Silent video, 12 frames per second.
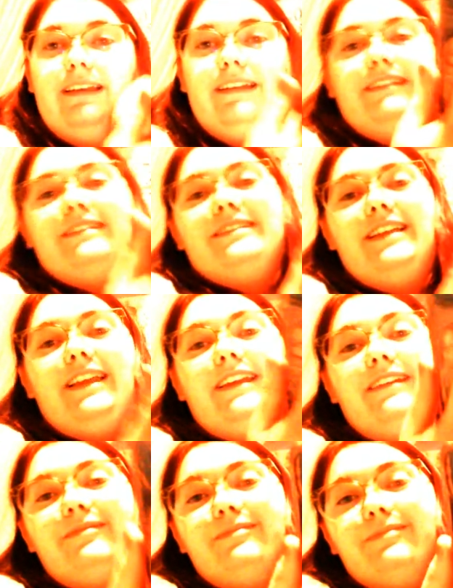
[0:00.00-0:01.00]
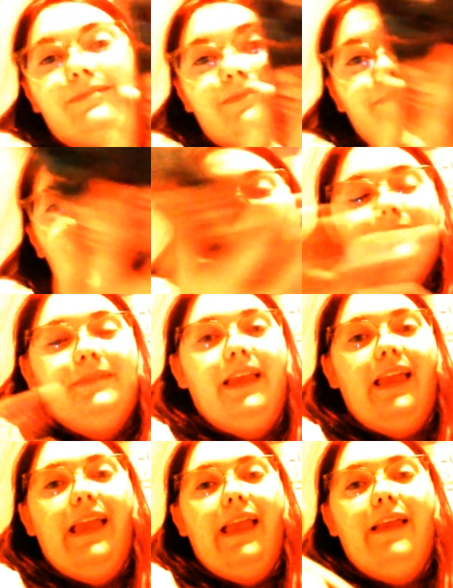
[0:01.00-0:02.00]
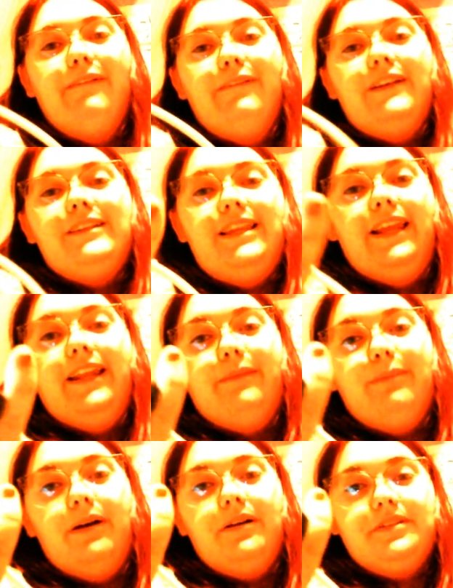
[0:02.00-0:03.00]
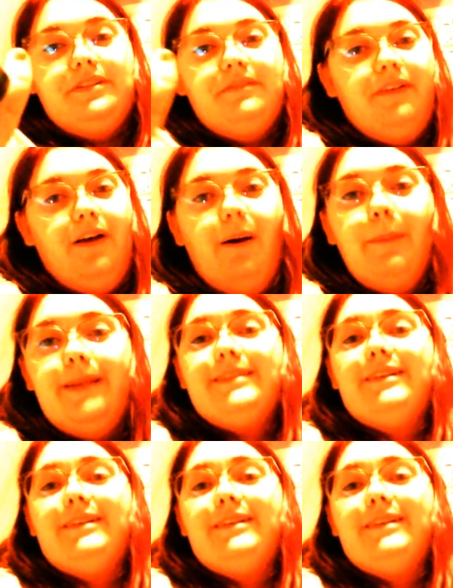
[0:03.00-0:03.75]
It's like, if I see any positive comments,